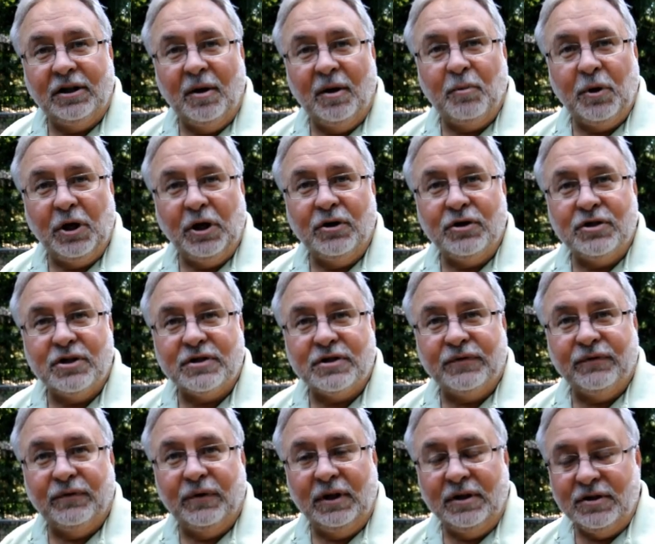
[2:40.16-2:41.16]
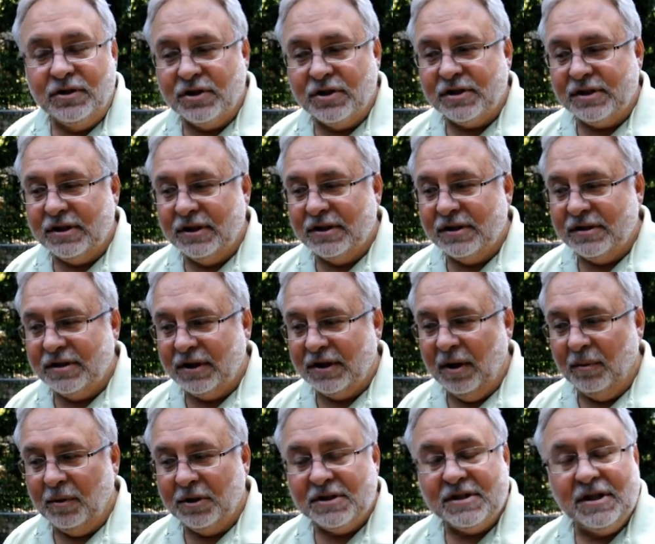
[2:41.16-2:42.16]
it up here in just a
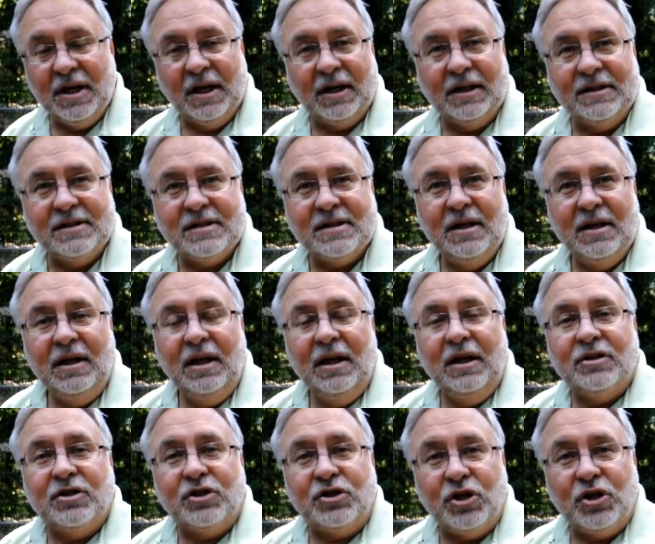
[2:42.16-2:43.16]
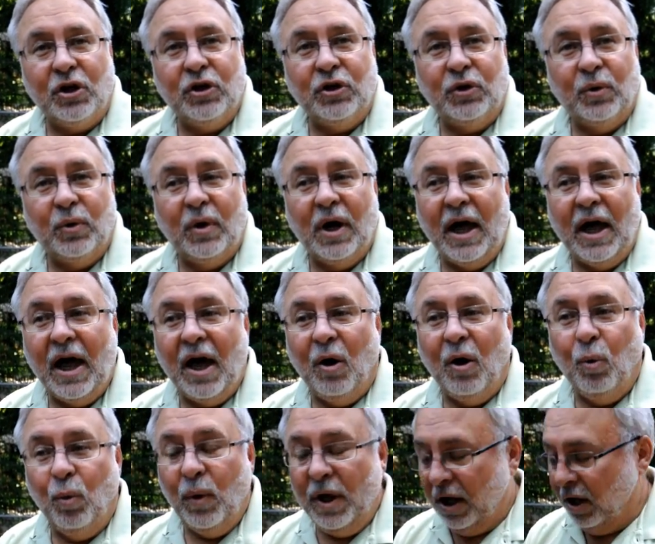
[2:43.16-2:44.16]
couple of seconds to show you
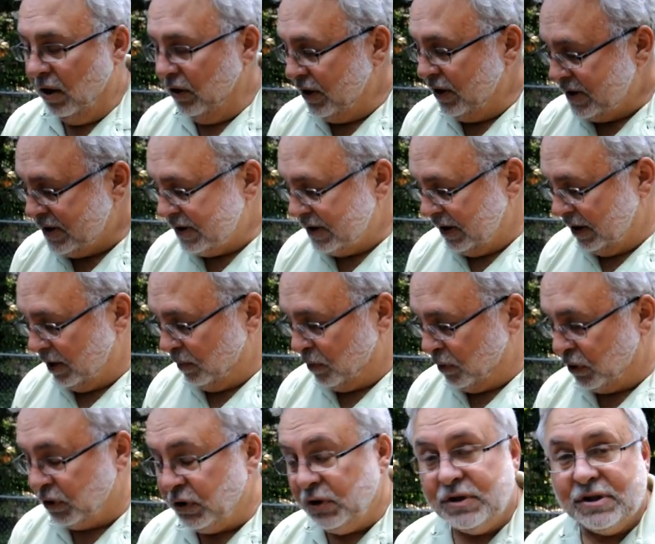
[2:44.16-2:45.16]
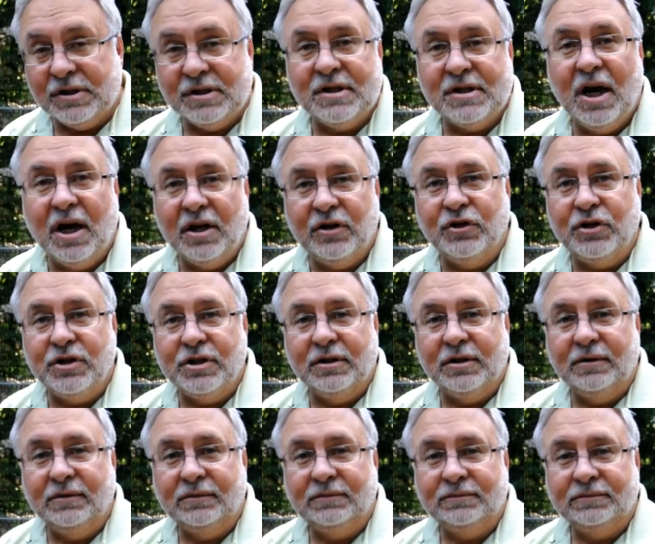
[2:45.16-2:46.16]
how well this thing produces
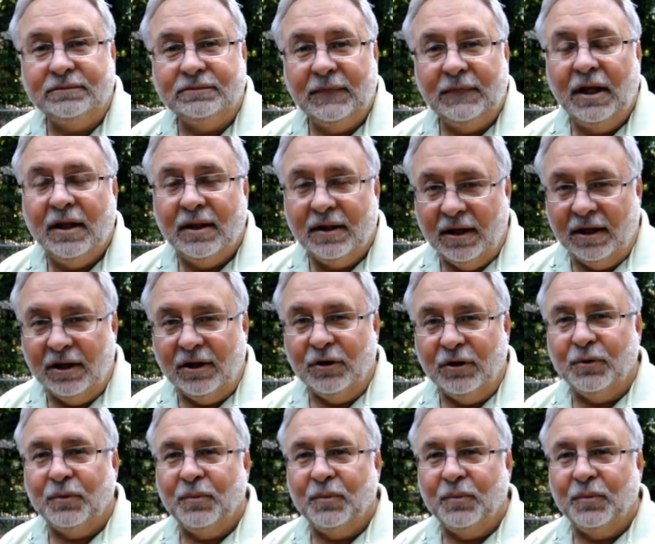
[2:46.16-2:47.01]
hydrogen. Thank you.